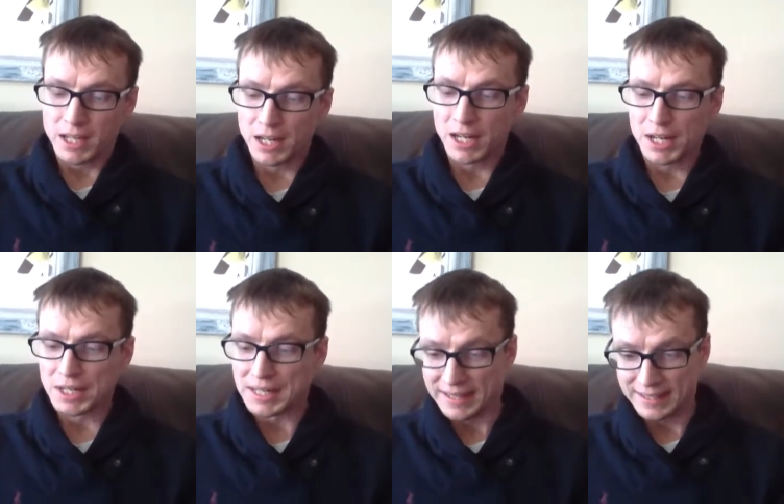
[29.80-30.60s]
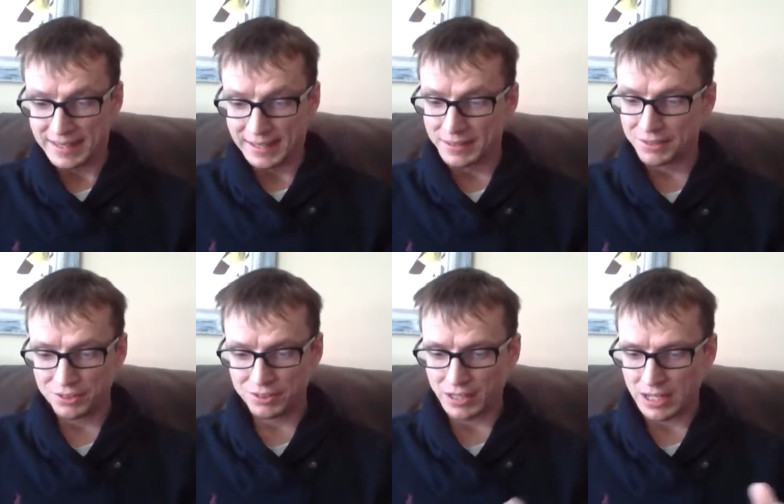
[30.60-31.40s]
Uh, and
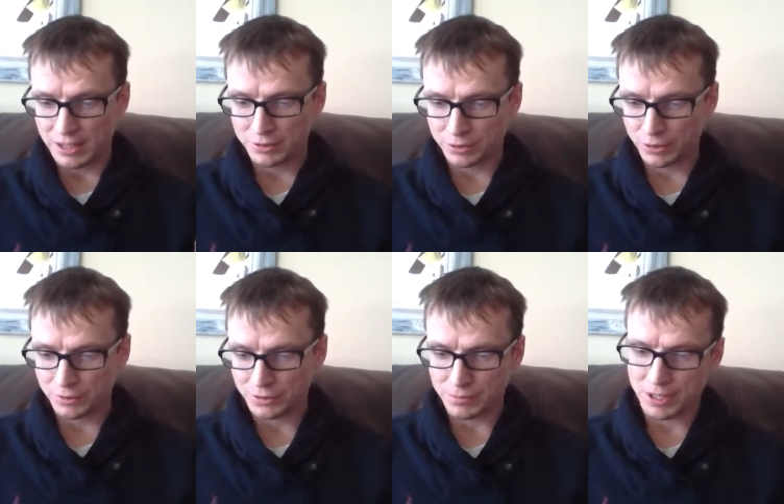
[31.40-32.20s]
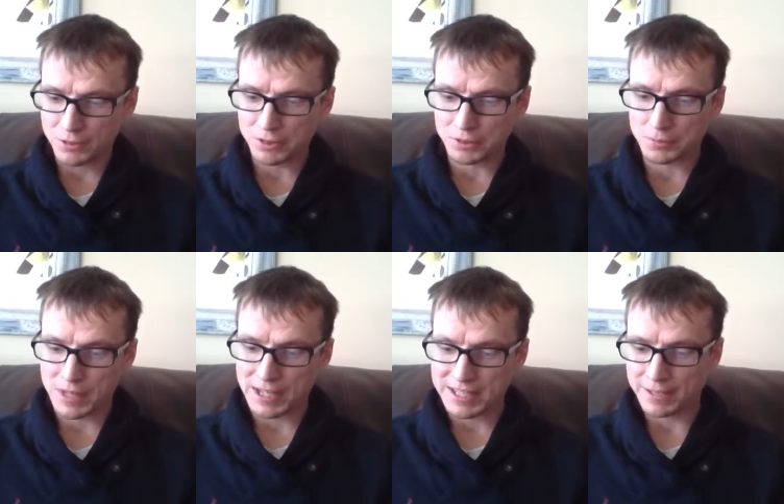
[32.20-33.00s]
this sort of symbiosis
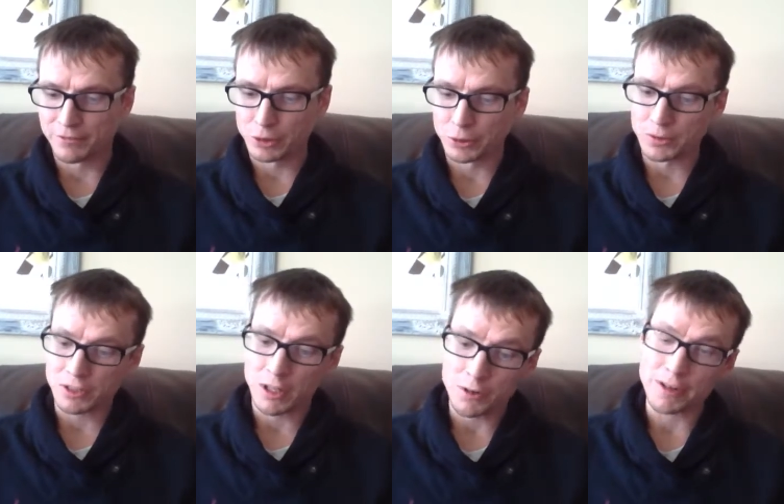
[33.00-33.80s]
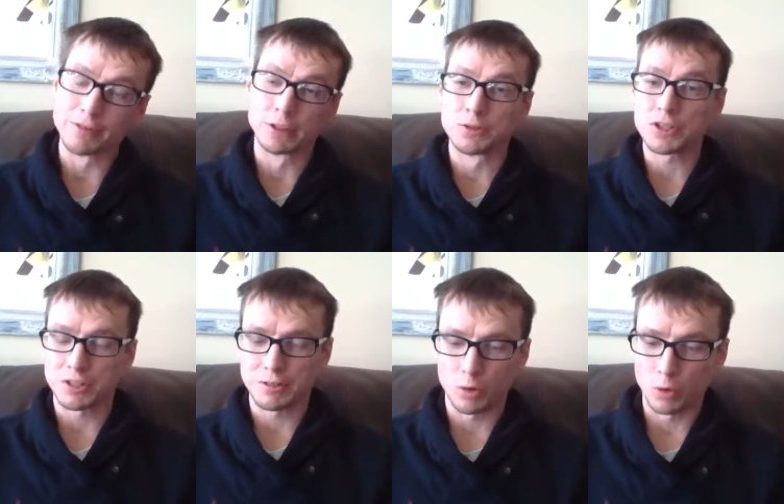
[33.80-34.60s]
may influence
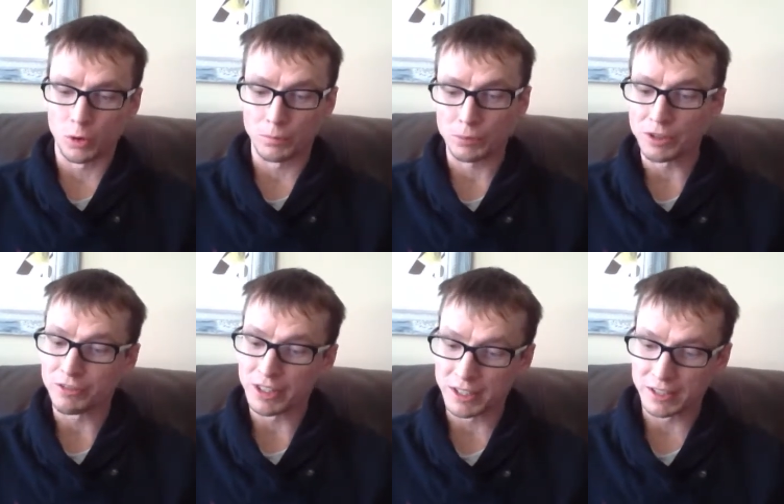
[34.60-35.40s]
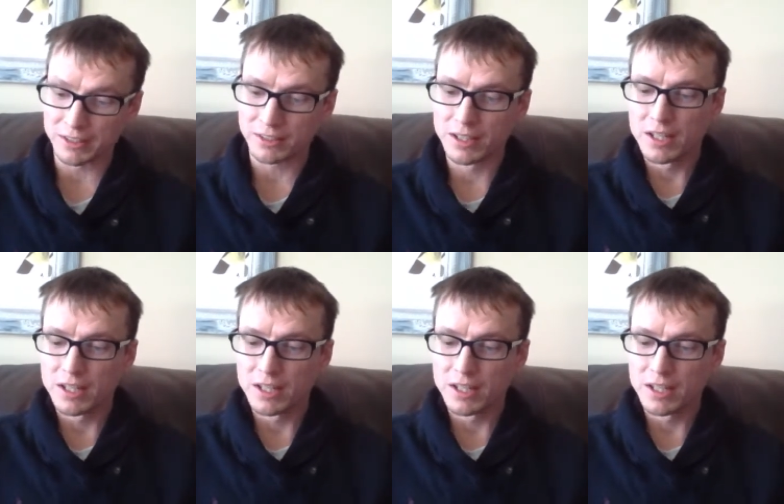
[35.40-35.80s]
coevolution or prevent it.